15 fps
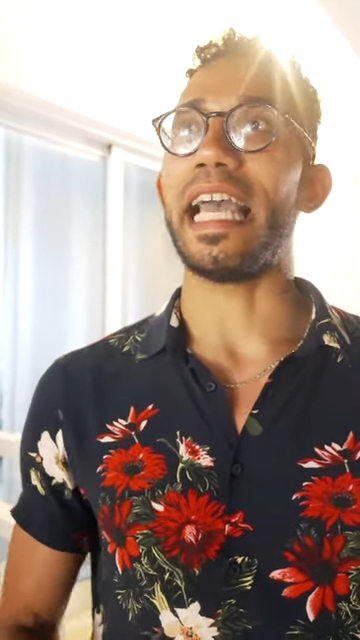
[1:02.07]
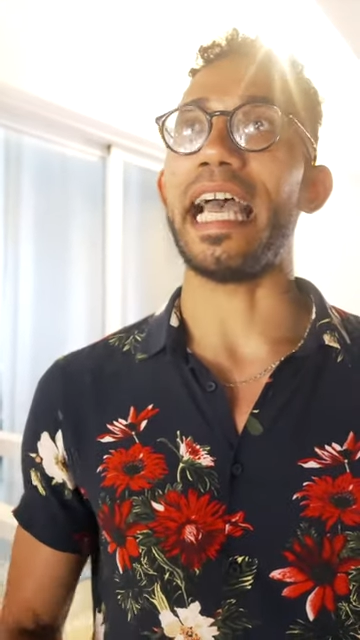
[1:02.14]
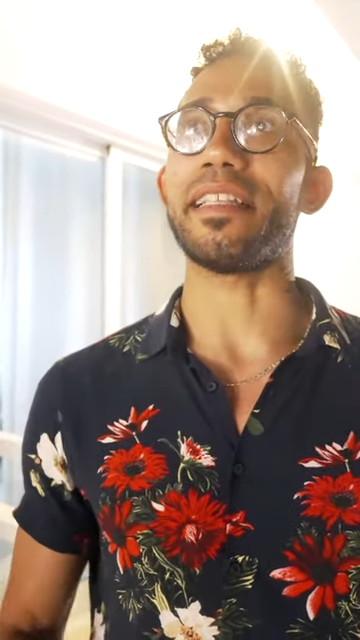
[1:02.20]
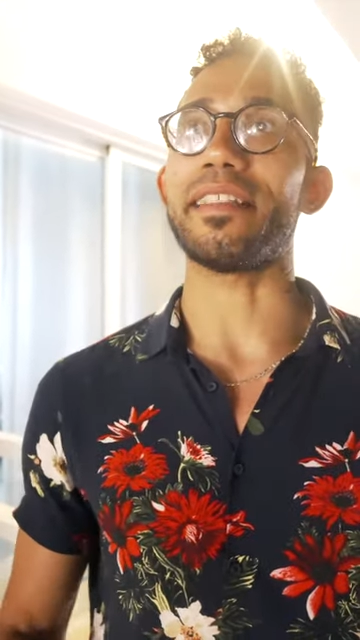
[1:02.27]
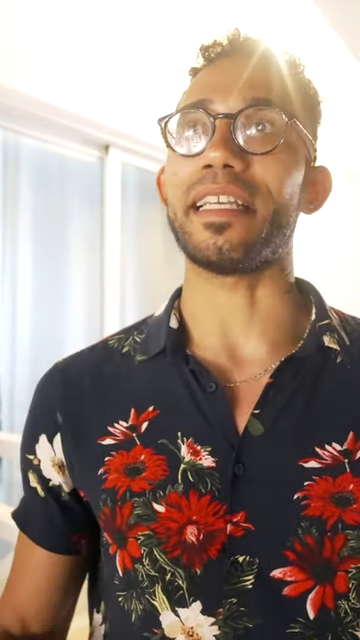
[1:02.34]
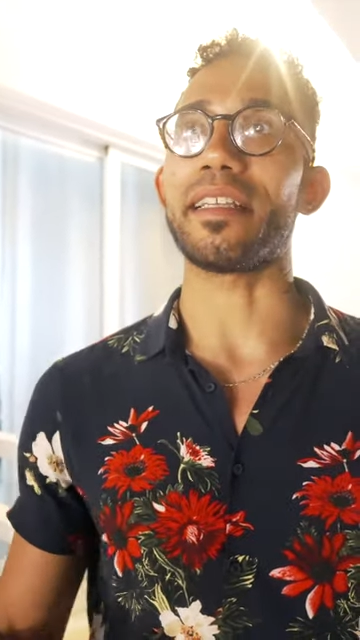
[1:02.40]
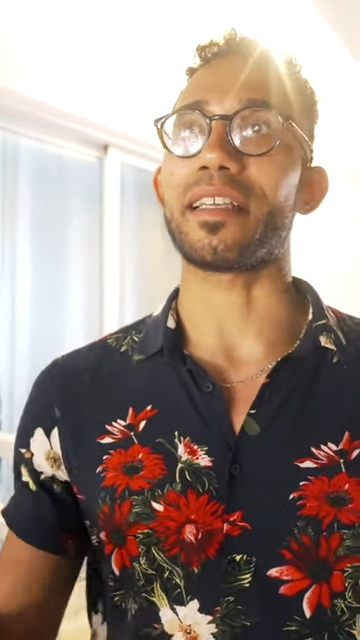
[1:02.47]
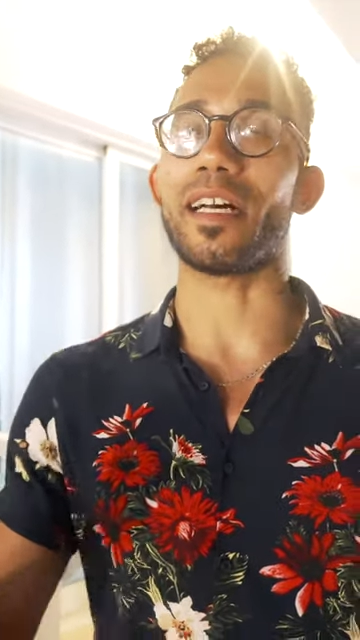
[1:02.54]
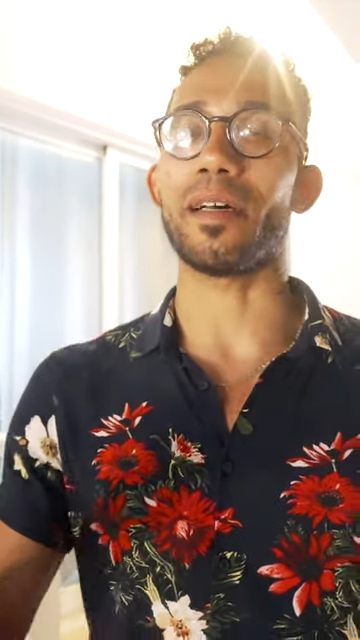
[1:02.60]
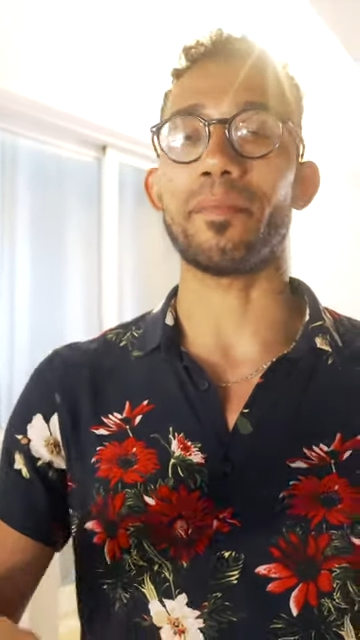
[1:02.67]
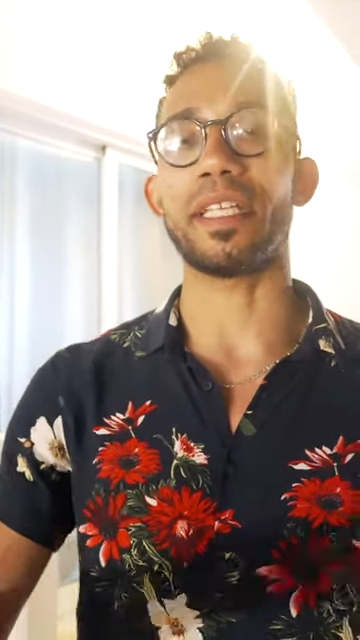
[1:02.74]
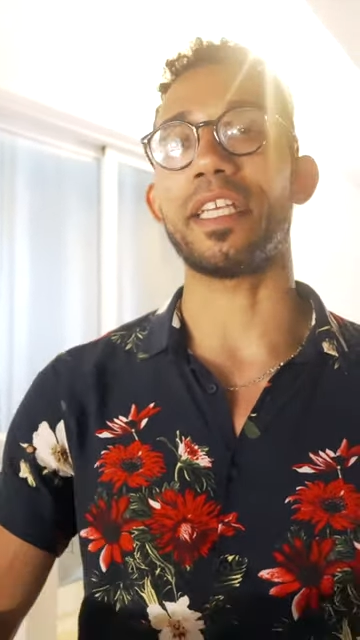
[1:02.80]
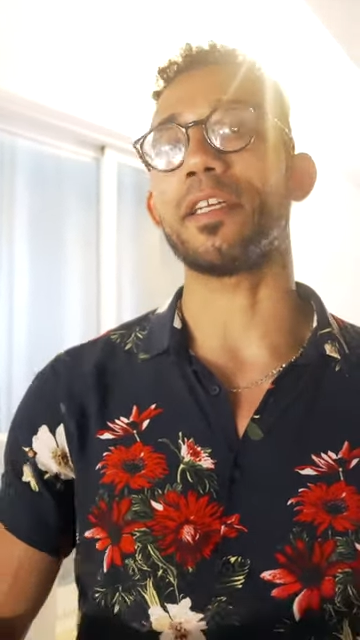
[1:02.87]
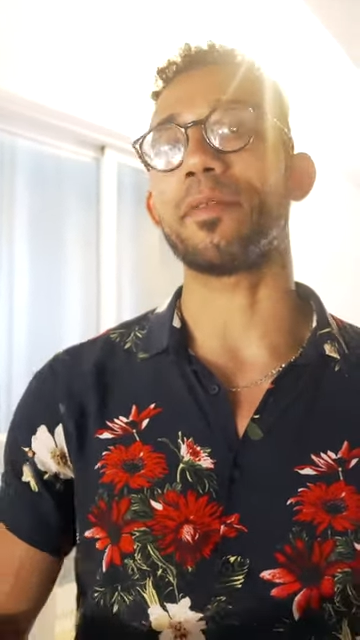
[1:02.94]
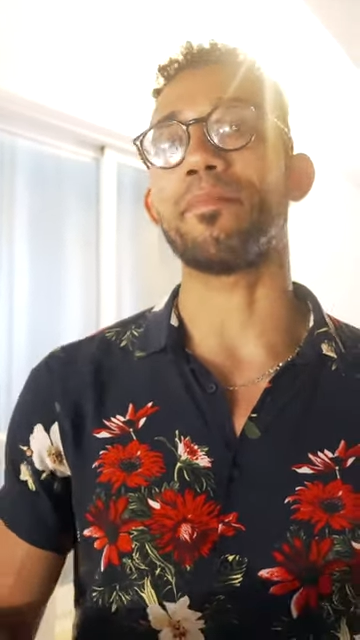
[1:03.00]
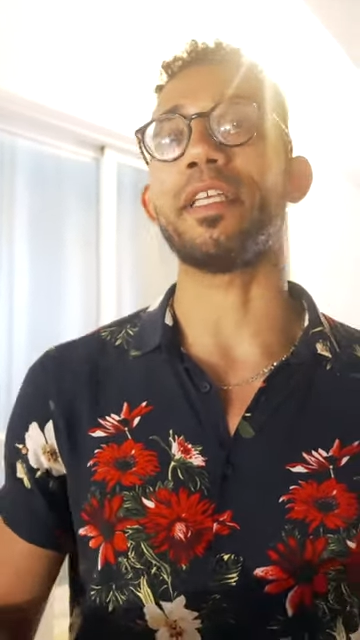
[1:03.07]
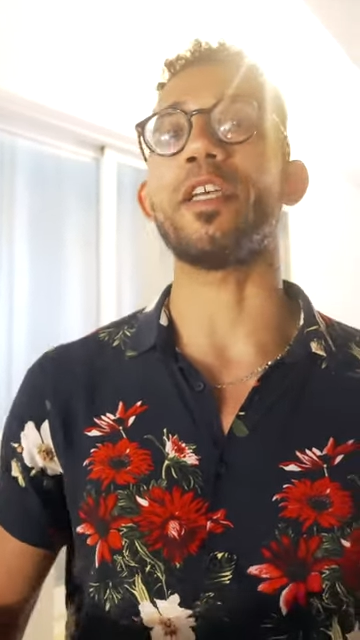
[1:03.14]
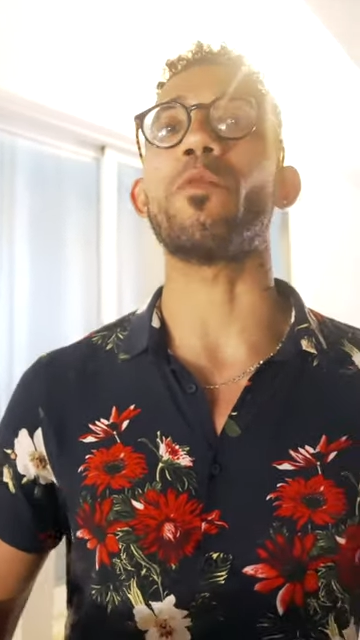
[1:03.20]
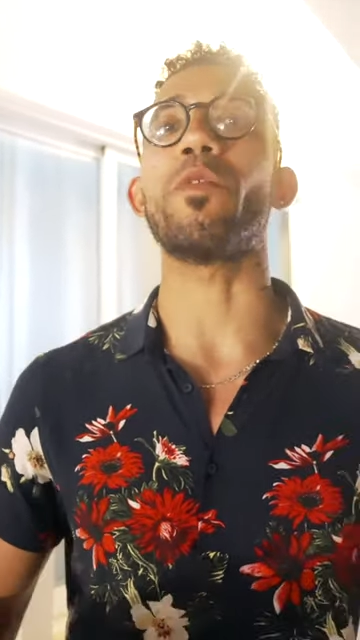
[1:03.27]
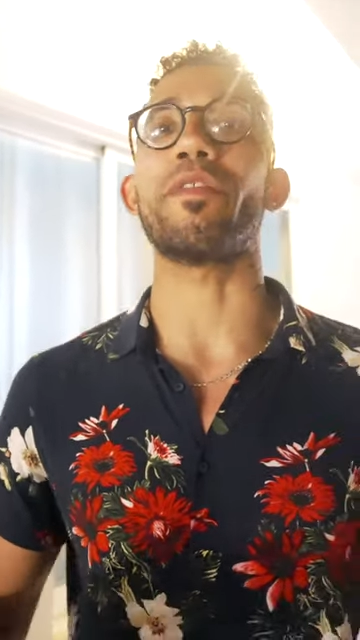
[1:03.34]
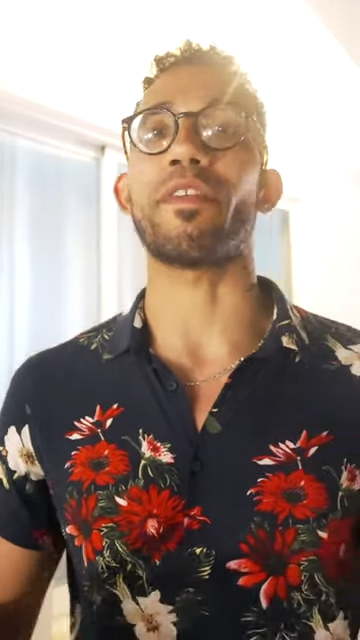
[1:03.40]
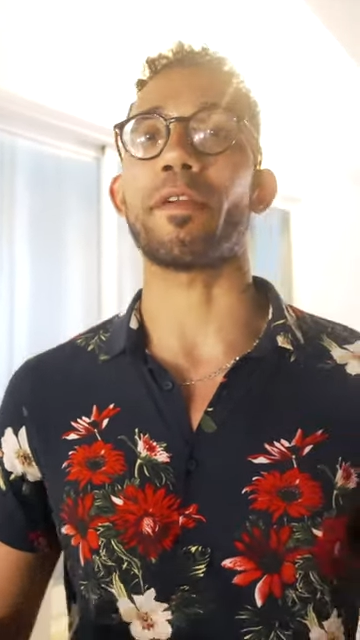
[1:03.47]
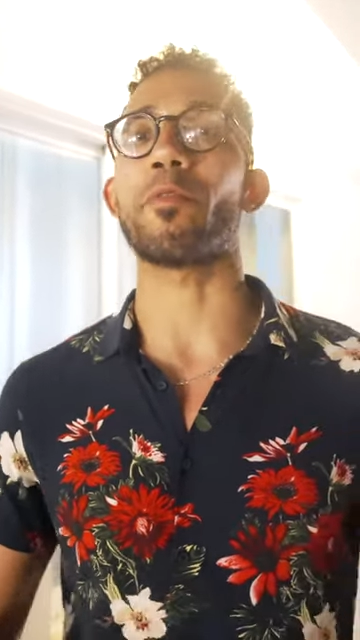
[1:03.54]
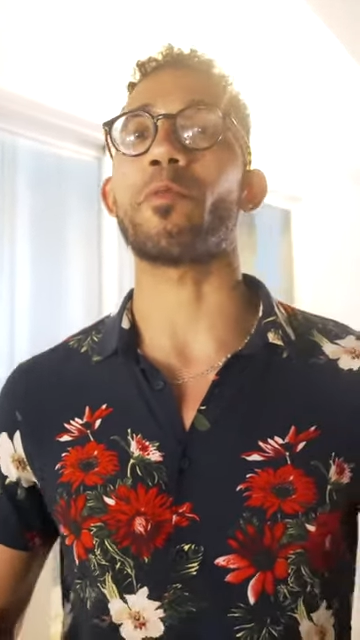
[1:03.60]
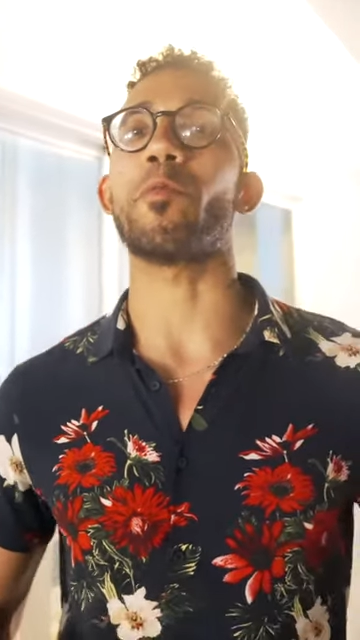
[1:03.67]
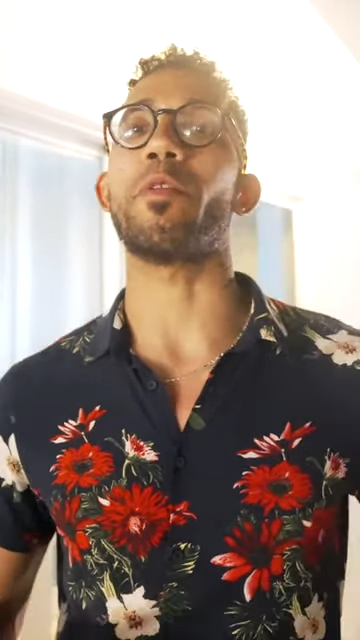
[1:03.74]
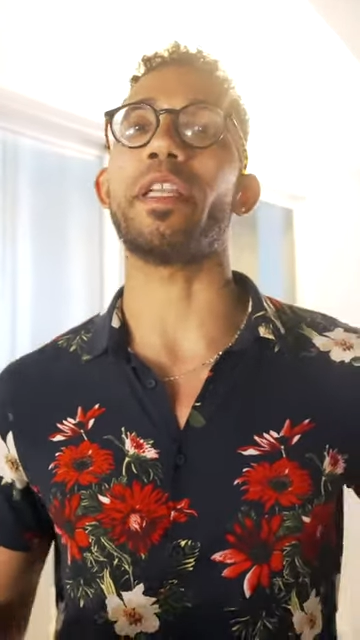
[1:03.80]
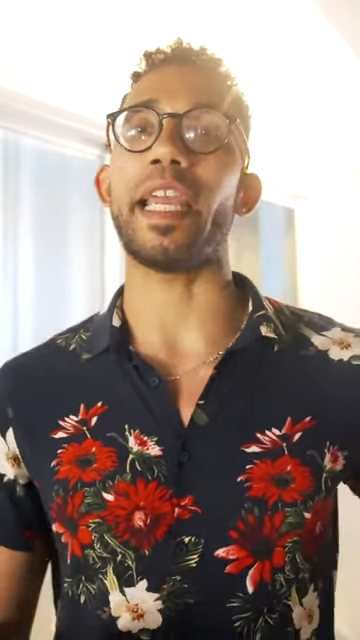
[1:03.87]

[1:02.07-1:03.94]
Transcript: And then coming here, being with everyone, with